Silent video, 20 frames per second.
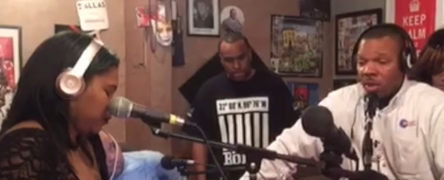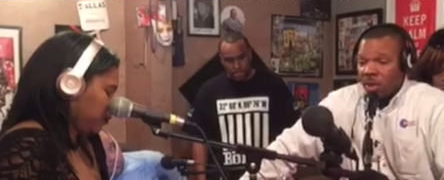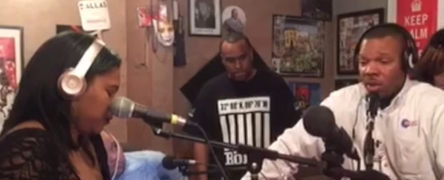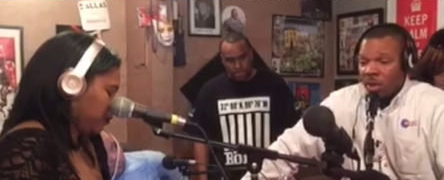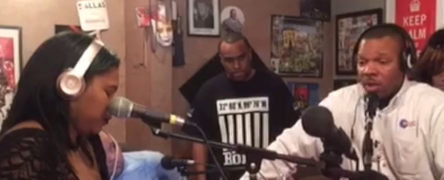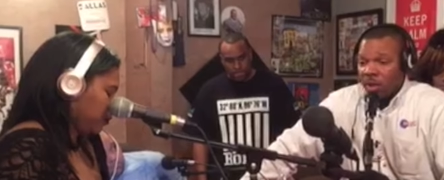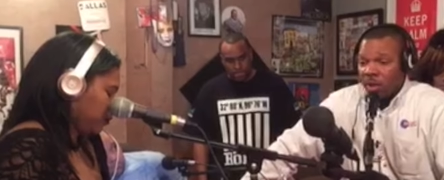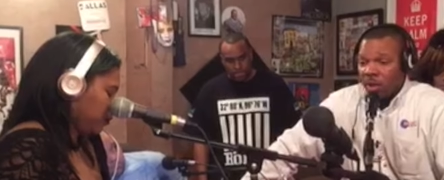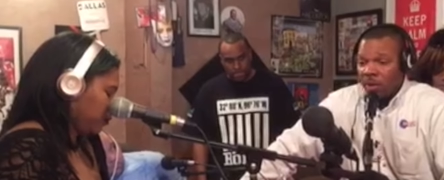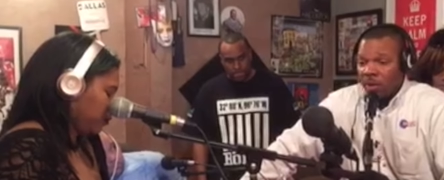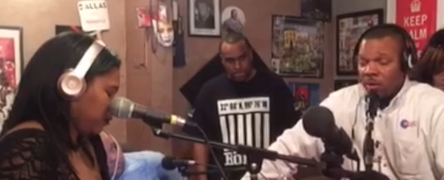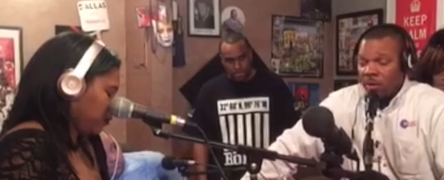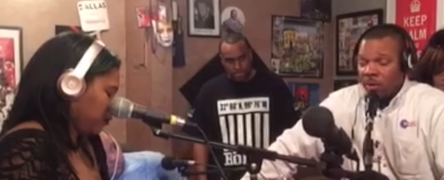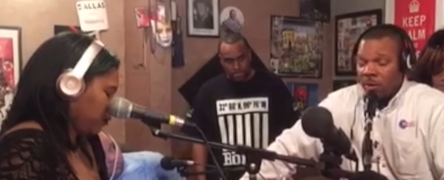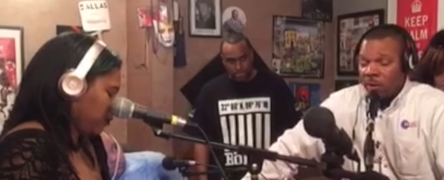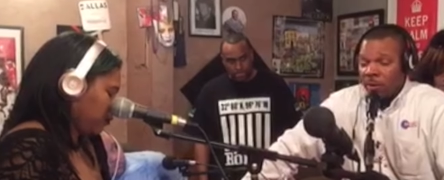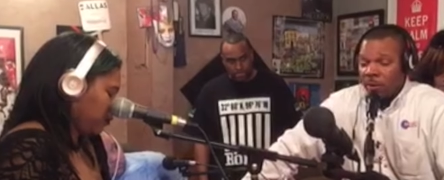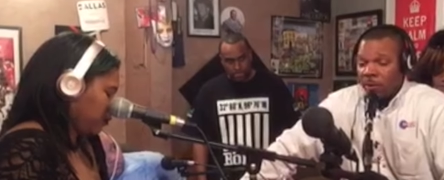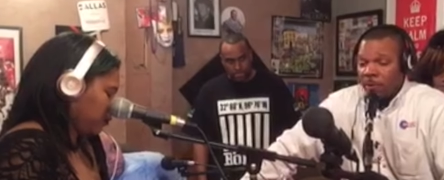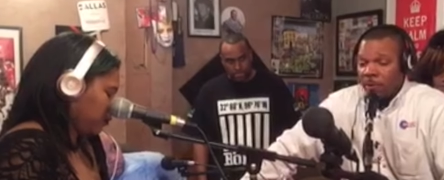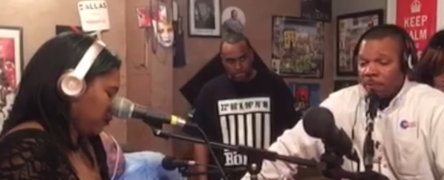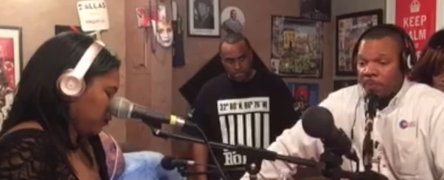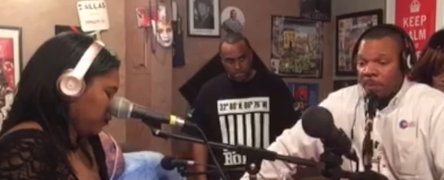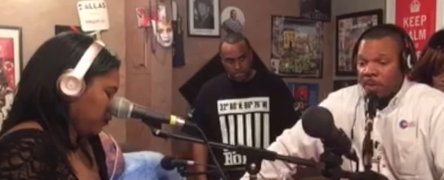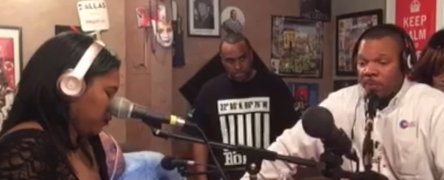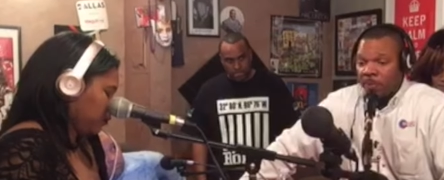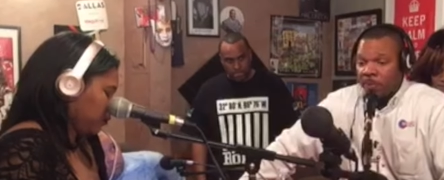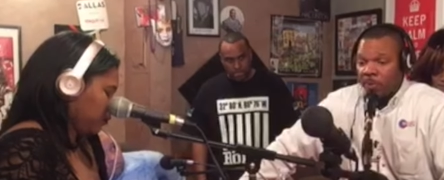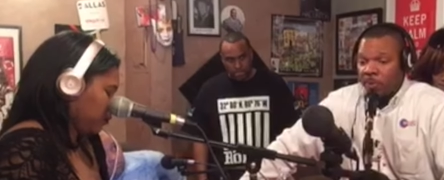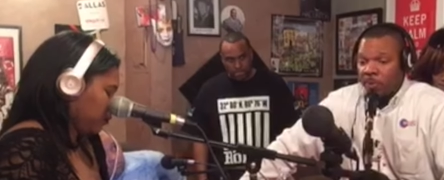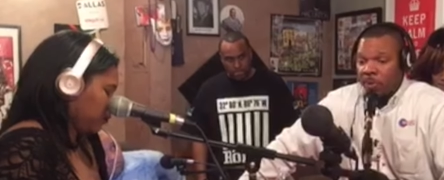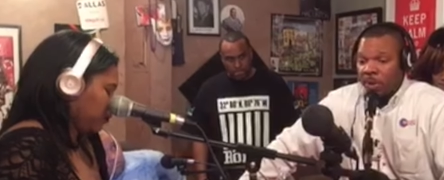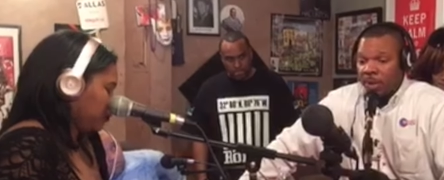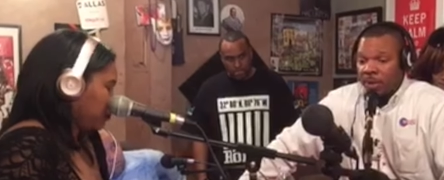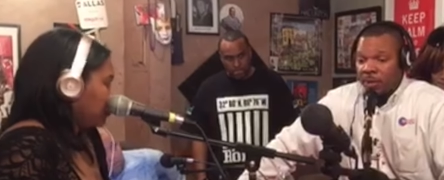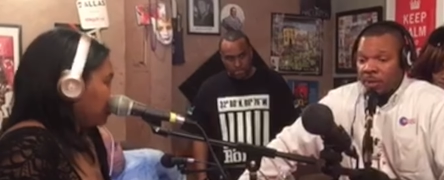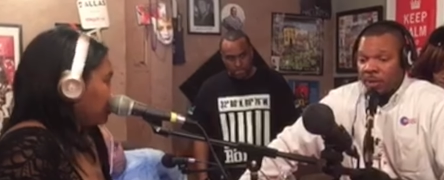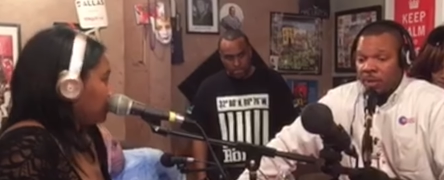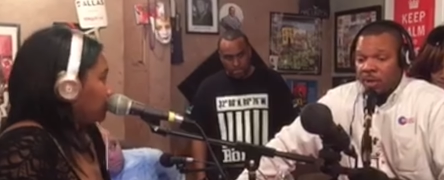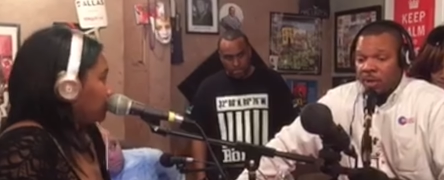Speaker 1: And uh,
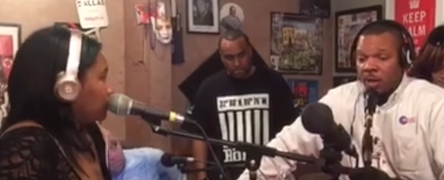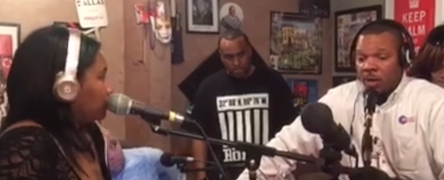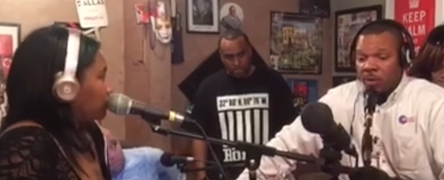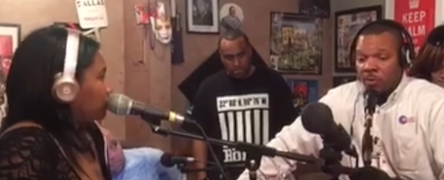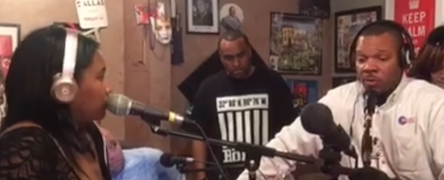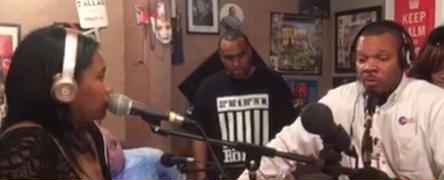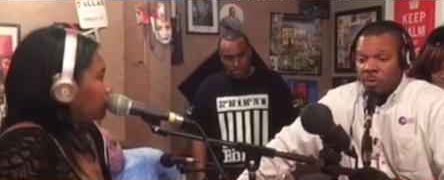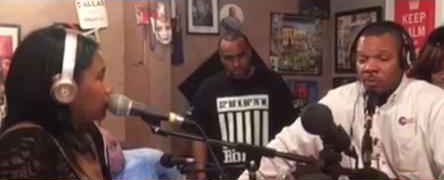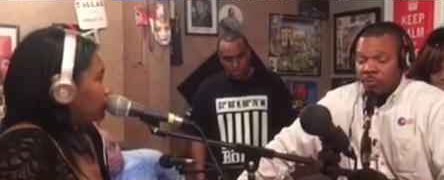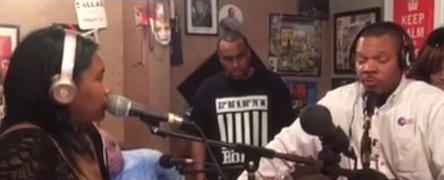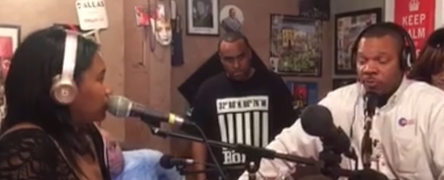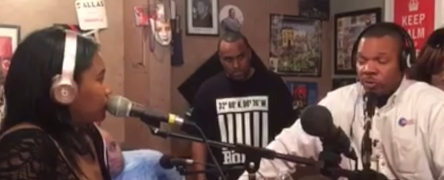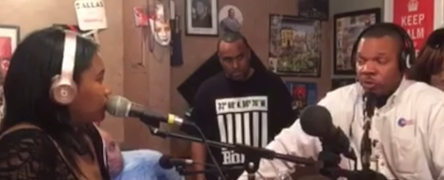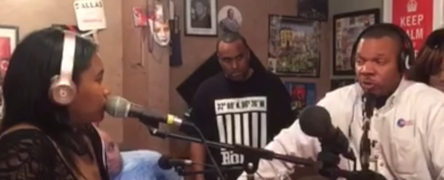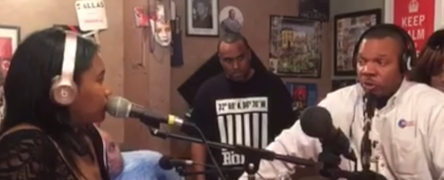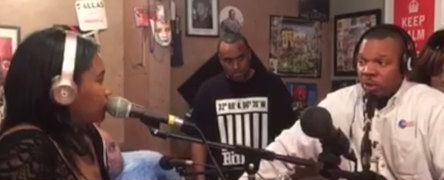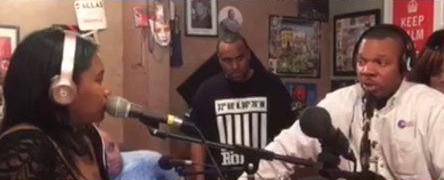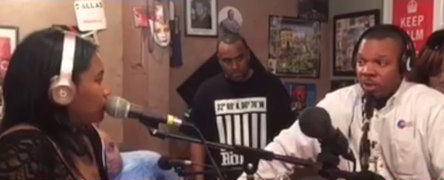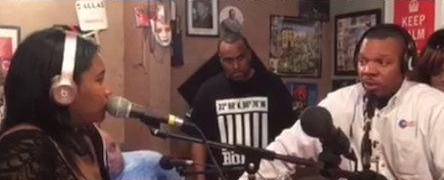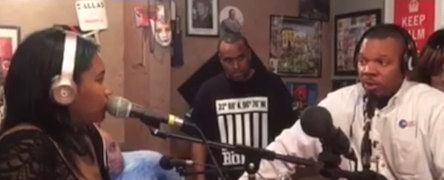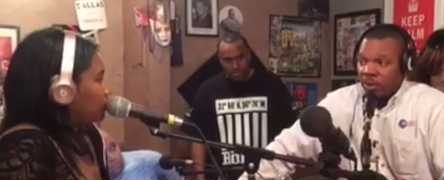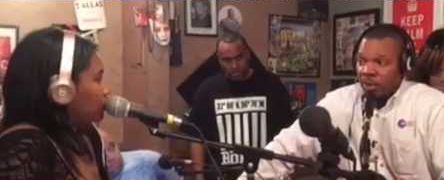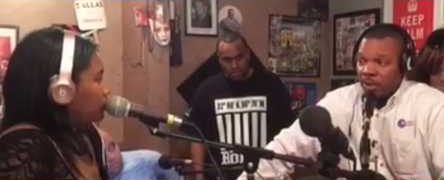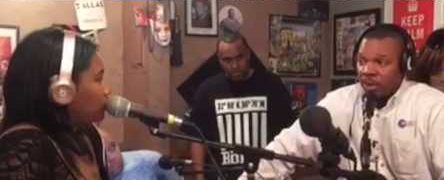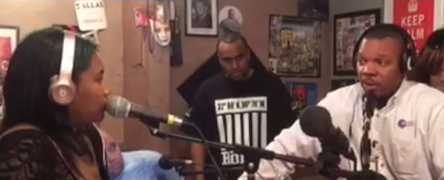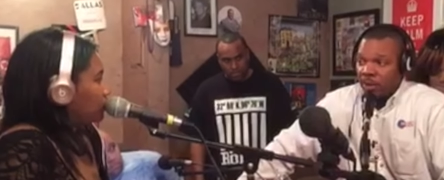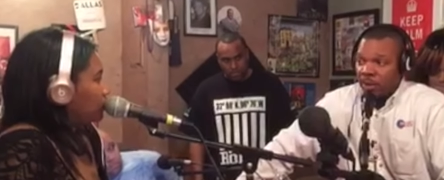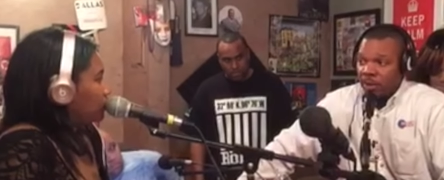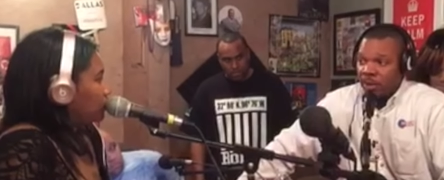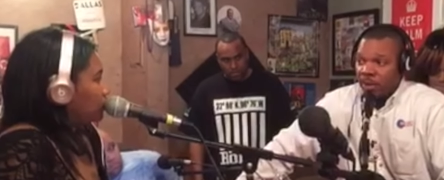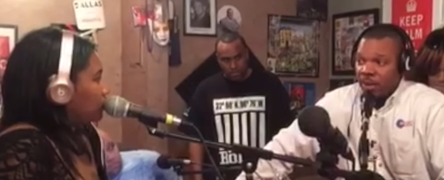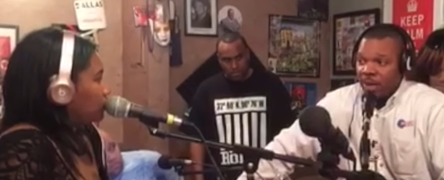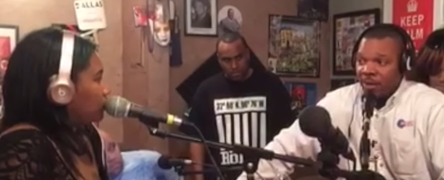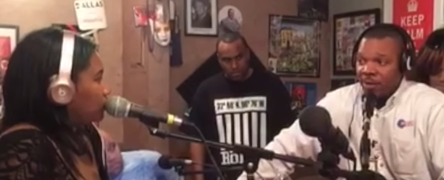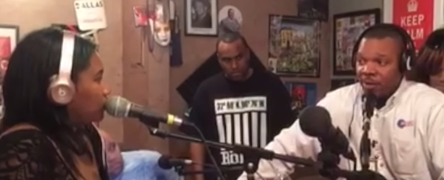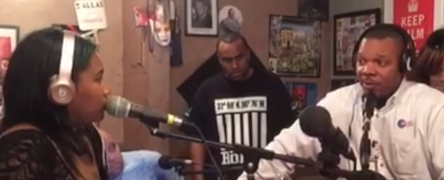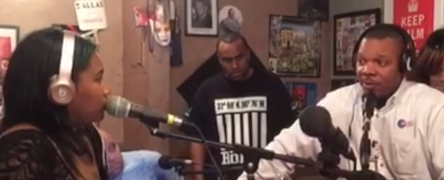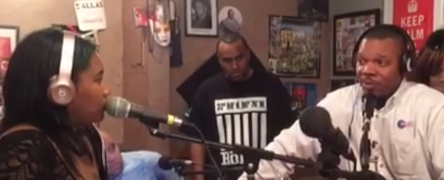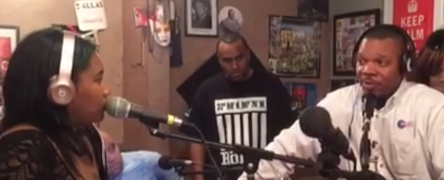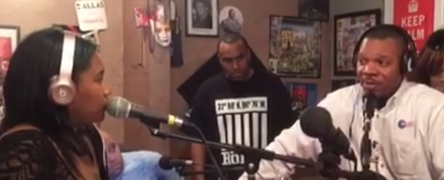people, I think, ought to appreciate that. And
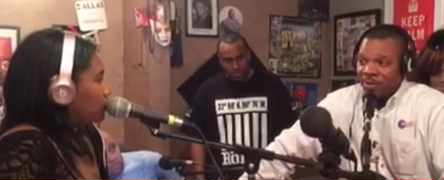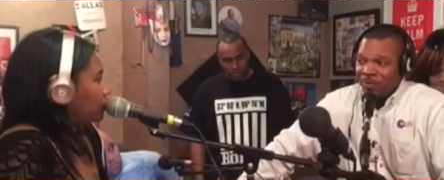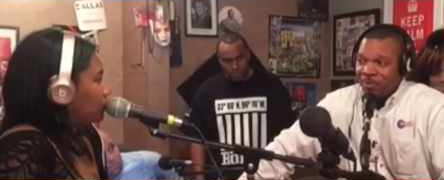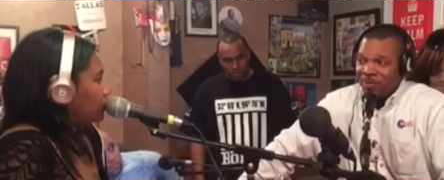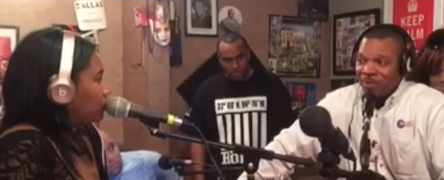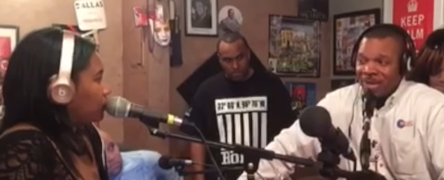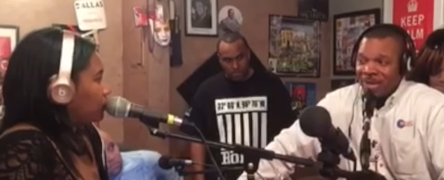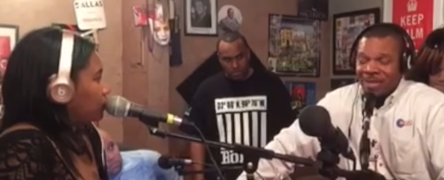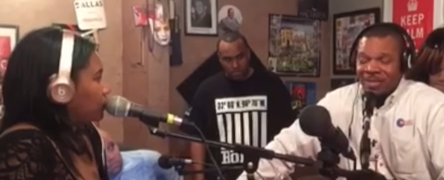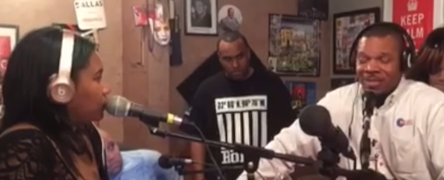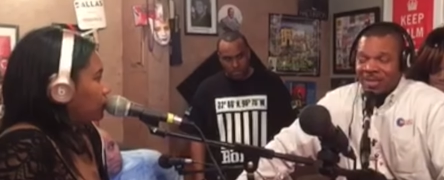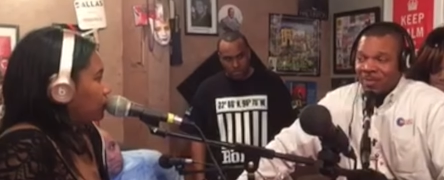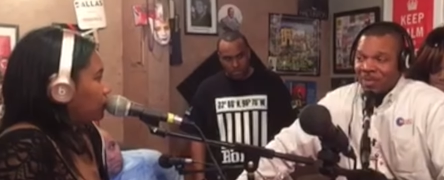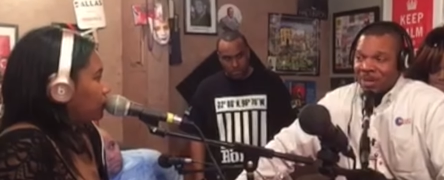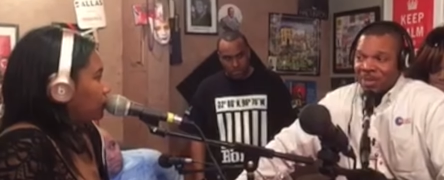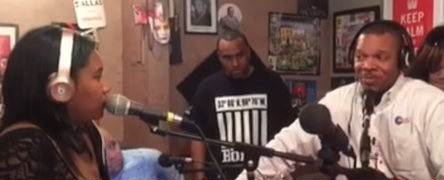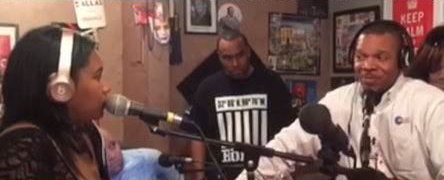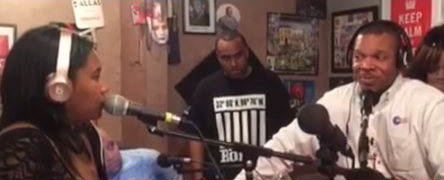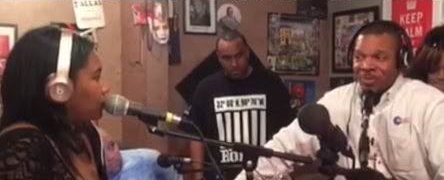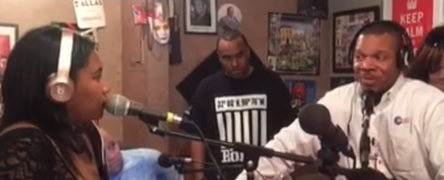I learned that from last time. I